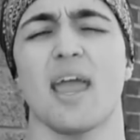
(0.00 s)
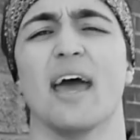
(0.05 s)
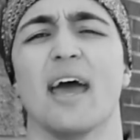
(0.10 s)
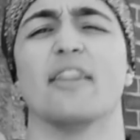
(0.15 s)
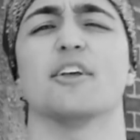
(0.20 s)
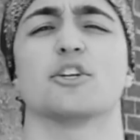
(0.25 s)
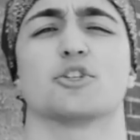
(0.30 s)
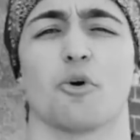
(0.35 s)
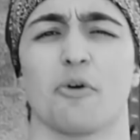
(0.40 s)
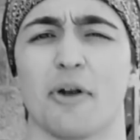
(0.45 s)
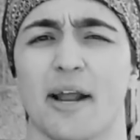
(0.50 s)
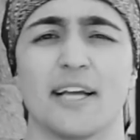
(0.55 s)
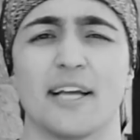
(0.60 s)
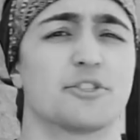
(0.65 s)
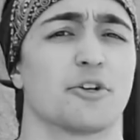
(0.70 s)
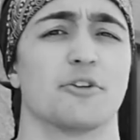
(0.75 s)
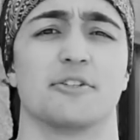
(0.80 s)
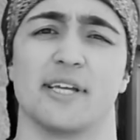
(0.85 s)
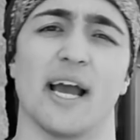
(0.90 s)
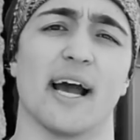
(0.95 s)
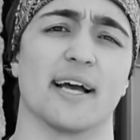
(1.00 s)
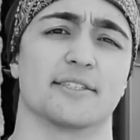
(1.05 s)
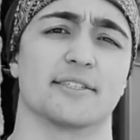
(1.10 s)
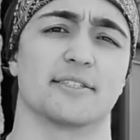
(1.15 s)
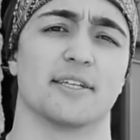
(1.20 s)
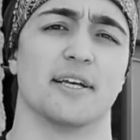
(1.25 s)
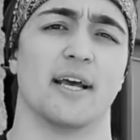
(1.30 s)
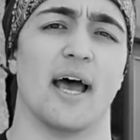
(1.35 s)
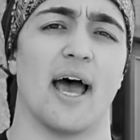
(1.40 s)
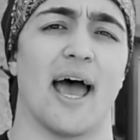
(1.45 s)
And the short answer is
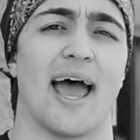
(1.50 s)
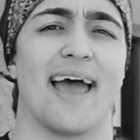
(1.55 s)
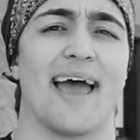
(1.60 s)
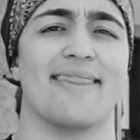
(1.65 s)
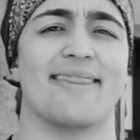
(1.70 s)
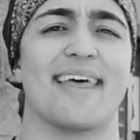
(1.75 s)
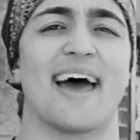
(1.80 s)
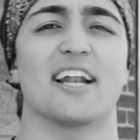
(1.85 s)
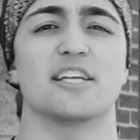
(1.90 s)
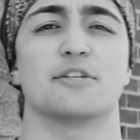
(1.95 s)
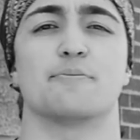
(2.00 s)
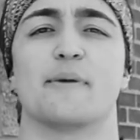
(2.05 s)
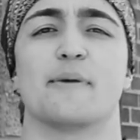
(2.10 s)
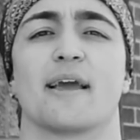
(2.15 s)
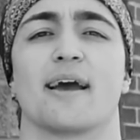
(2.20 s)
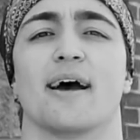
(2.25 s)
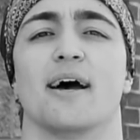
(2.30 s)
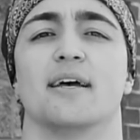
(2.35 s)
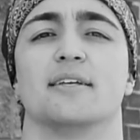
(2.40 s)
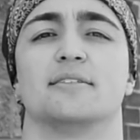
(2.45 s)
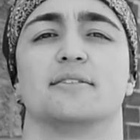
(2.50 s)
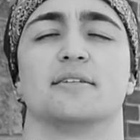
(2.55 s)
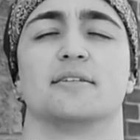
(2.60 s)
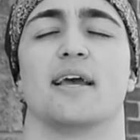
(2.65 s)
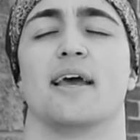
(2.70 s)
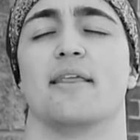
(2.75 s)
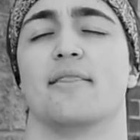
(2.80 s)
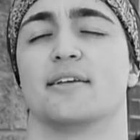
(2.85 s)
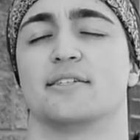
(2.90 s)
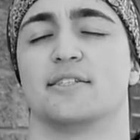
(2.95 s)
yes. And that is because,
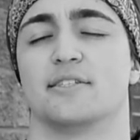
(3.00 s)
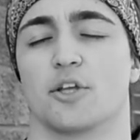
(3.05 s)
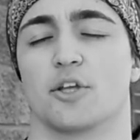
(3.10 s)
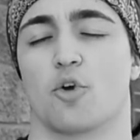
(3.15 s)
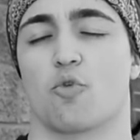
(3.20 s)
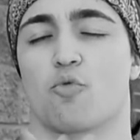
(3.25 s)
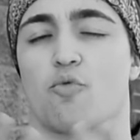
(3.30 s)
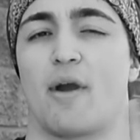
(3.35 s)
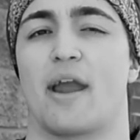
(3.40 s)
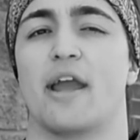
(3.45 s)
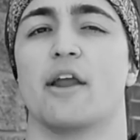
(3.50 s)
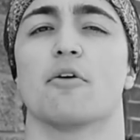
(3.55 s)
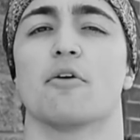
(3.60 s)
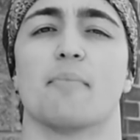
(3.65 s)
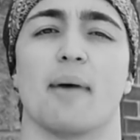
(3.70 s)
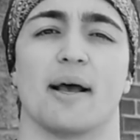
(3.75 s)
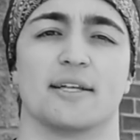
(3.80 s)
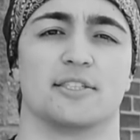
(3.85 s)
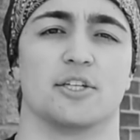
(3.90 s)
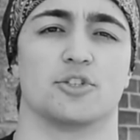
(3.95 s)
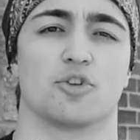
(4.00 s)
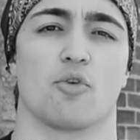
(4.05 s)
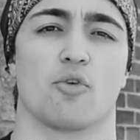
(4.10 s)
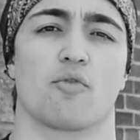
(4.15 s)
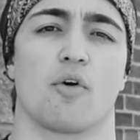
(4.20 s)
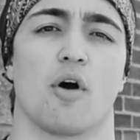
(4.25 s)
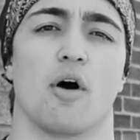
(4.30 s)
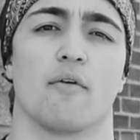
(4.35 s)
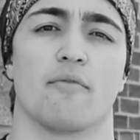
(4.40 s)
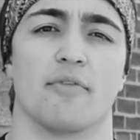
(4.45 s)
and this is the greater message
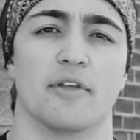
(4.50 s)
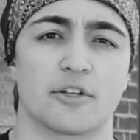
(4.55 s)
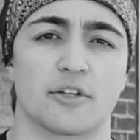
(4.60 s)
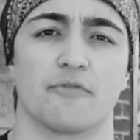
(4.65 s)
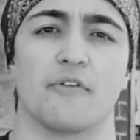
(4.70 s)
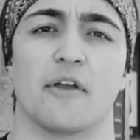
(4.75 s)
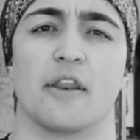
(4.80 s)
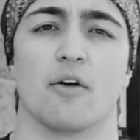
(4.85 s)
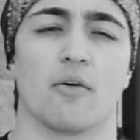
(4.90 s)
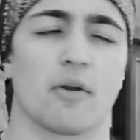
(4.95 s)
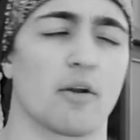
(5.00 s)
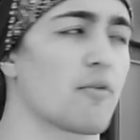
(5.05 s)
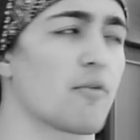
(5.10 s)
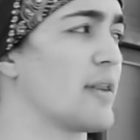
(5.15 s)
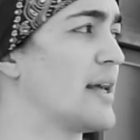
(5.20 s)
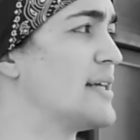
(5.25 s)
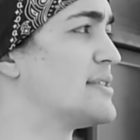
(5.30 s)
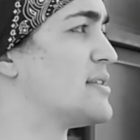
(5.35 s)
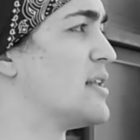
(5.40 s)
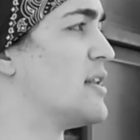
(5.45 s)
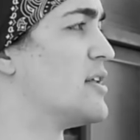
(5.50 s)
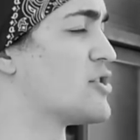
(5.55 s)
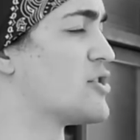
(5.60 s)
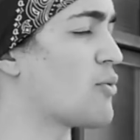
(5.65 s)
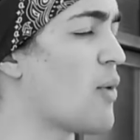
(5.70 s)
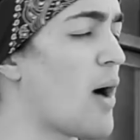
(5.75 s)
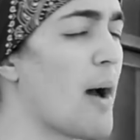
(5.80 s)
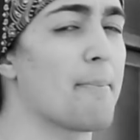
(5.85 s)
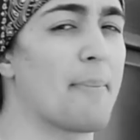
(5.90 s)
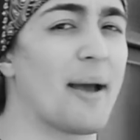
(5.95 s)
overall of this video, and it relates to the
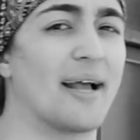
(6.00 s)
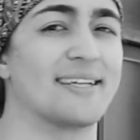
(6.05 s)
squat